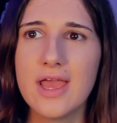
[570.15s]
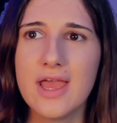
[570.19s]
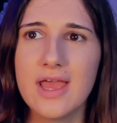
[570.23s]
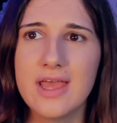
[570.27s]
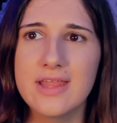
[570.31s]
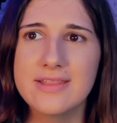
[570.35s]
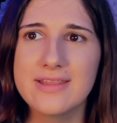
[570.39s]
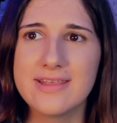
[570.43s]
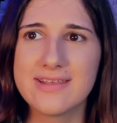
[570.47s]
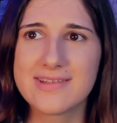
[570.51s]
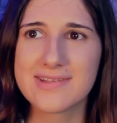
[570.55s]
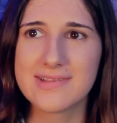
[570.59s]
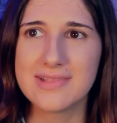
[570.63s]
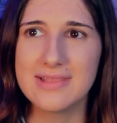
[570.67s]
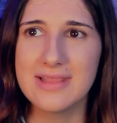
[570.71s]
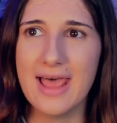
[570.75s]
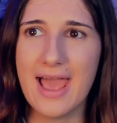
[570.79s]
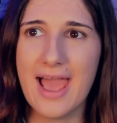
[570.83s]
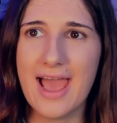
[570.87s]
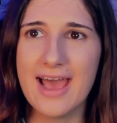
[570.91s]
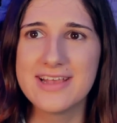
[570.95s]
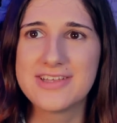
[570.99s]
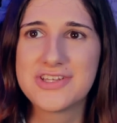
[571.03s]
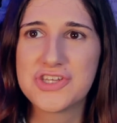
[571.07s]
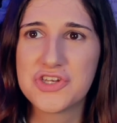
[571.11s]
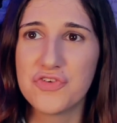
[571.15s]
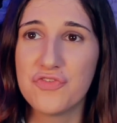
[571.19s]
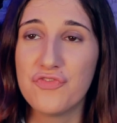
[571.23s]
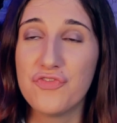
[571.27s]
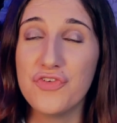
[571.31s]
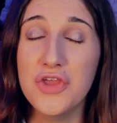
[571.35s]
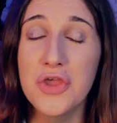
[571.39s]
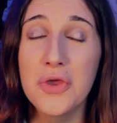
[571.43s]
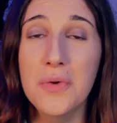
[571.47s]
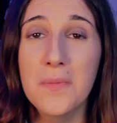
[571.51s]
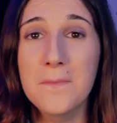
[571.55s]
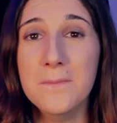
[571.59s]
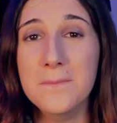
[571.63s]
in this last
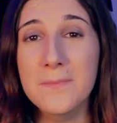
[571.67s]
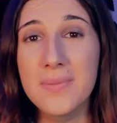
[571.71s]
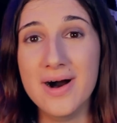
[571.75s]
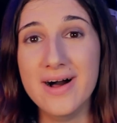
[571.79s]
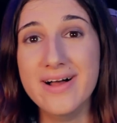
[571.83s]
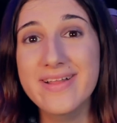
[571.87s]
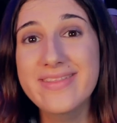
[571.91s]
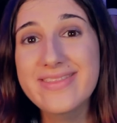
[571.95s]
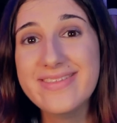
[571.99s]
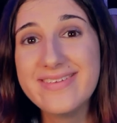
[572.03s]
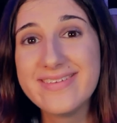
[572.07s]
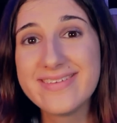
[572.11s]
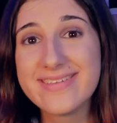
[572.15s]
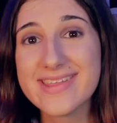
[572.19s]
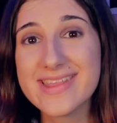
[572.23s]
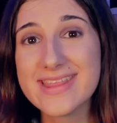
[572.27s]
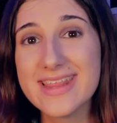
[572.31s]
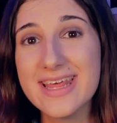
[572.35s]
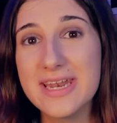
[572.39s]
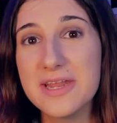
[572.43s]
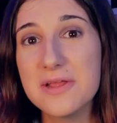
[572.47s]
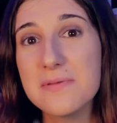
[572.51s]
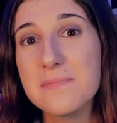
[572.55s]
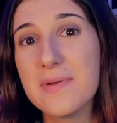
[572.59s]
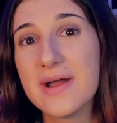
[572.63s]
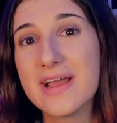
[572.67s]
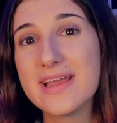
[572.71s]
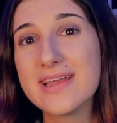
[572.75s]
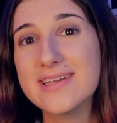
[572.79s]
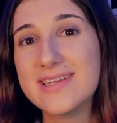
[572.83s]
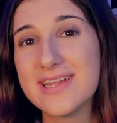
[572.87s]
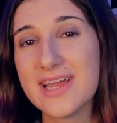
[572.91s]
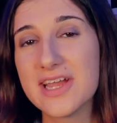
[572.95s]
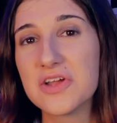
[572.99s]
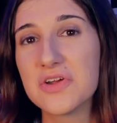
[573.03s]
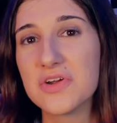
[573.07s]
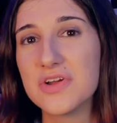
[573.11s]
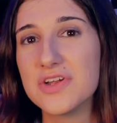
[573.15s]
few months than in my
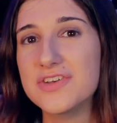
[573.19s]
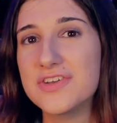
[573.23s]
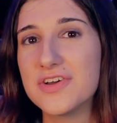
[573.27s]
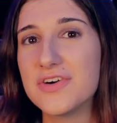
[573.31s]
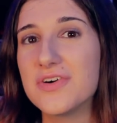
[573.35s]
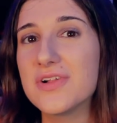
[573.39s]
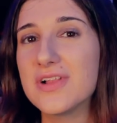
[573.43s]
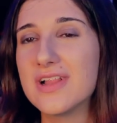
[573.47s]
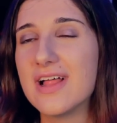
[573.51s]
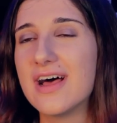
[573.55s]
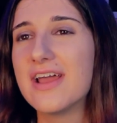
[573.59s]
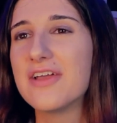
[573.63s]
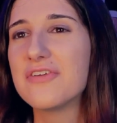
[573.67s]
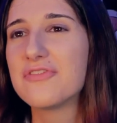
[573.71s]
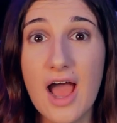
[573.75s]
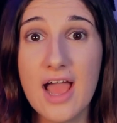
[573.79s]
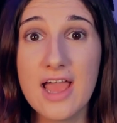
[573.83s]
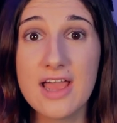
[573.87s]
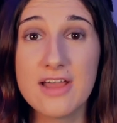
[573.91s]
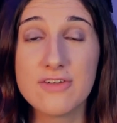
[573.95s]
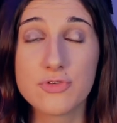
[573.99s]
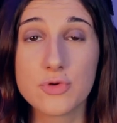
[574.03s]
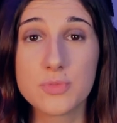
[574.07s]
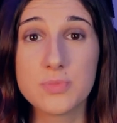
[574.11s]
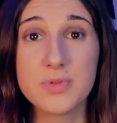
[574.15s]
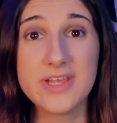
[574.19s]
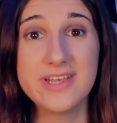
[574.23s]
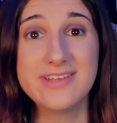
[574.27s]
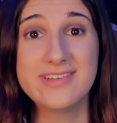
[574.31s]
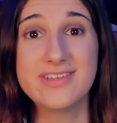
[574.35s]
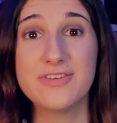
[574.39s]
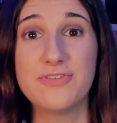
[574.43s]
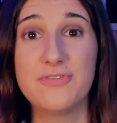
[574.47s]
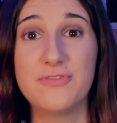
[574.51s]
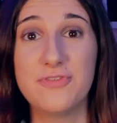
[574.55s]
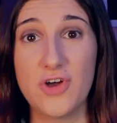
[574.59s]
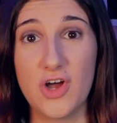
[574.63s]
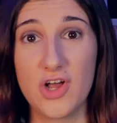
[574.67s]
entire adult life. I have
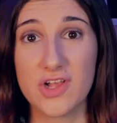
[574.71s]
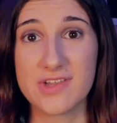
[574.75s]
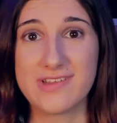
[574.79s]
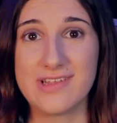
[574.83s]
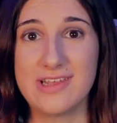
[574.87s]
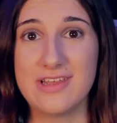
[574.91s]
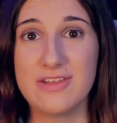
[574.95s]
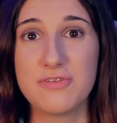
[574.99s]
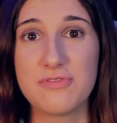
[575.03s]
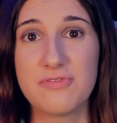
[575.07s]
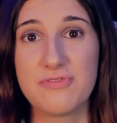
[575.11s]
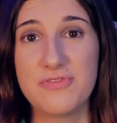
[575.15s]
replaced a faucet,